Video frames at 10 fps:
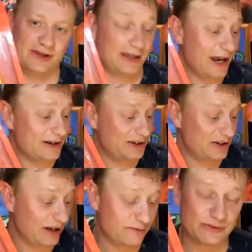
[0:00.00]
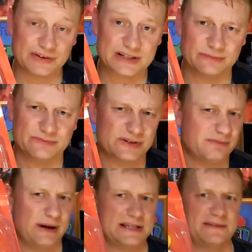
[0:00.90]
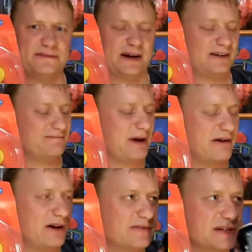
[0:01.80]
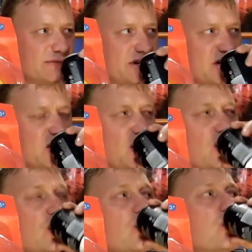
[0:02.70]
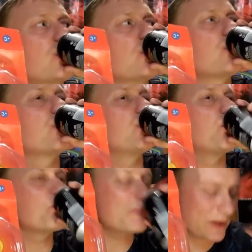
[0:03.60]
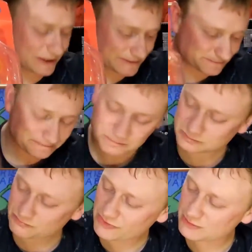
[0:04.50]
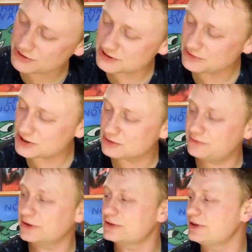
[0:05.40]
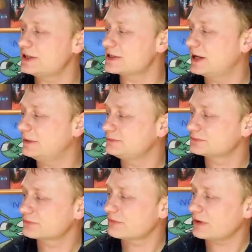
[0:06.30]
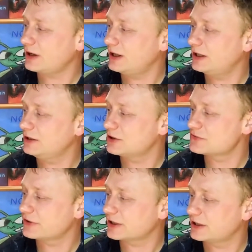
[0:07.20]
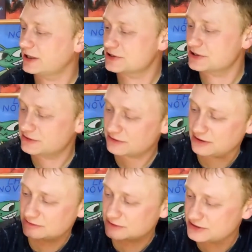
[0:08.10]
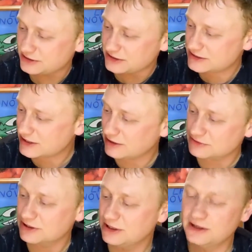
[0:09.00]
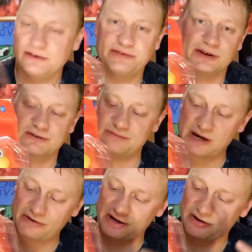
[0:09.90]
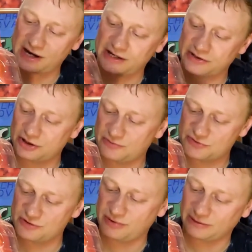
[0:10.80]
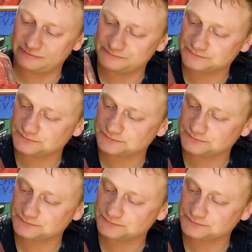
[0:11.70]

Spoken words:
Again, everyone thinks I'm a massive fan of Mario for some reason. But some nice little figurines here. Large figure collection, nicely detailed figure of Mario and Koopa Troopa.